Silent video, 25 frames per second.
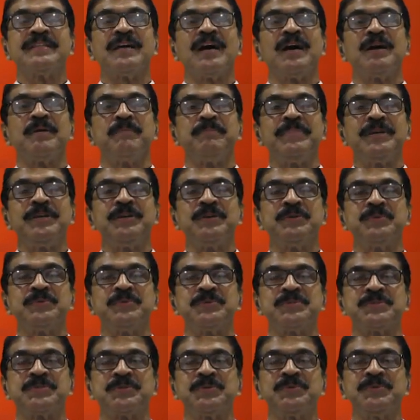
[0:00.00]
Both be
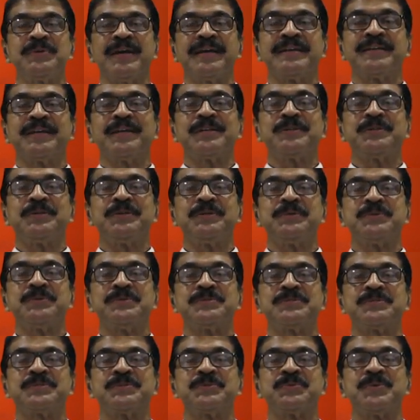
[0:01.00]
used to and get
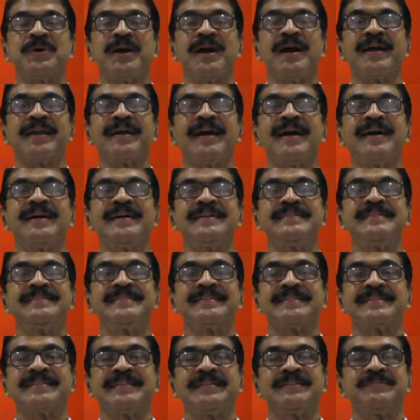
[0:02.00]
used to are
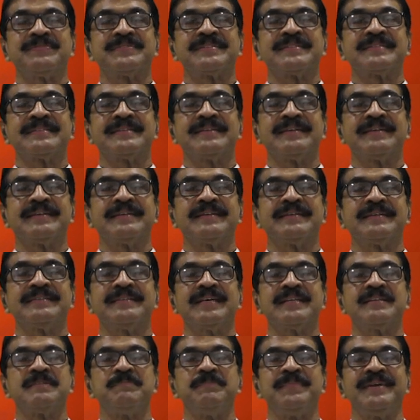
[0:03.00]
adjectives
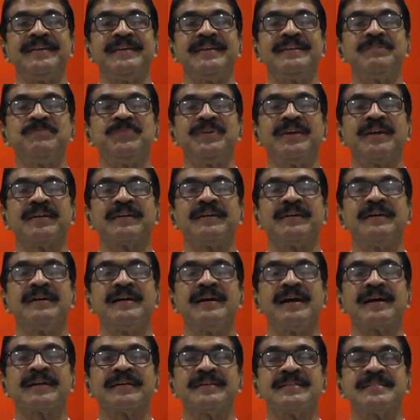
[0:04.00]
that mean we
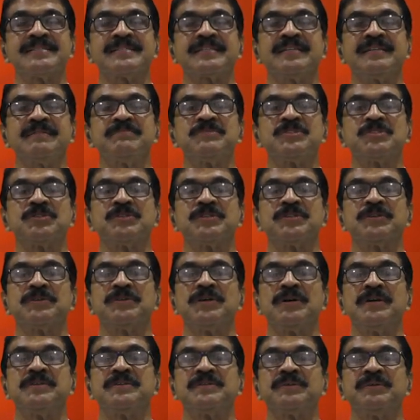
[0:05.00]
are accustomed
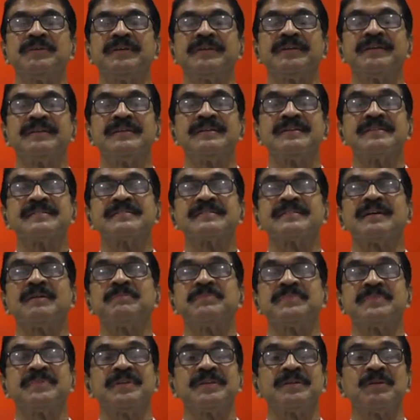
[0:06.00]
to doing
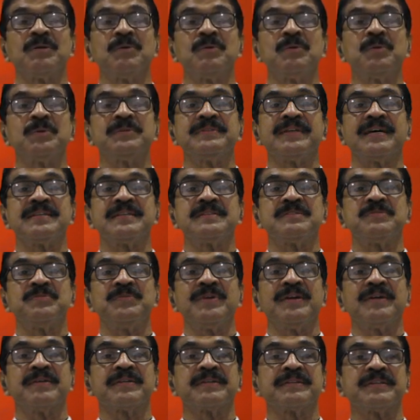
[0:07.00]
something or
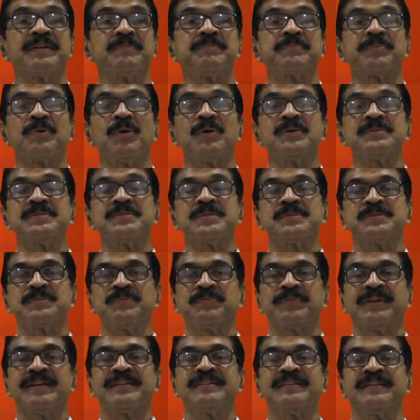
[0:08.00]
that we are in the
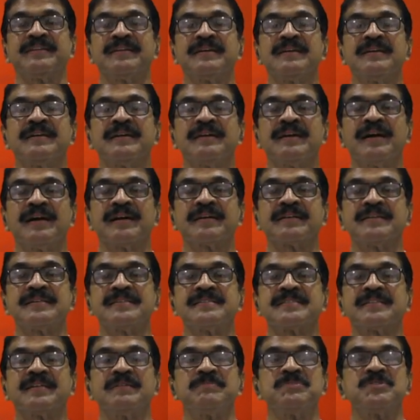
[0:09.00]
process of getting
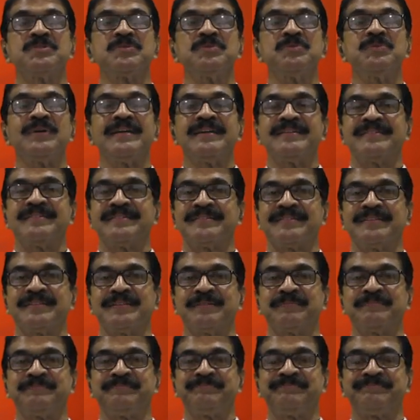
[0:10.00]
accustomed to
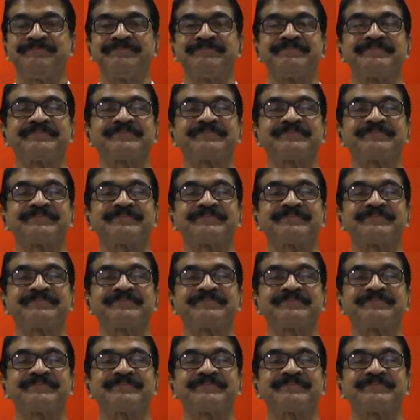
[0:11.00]
it.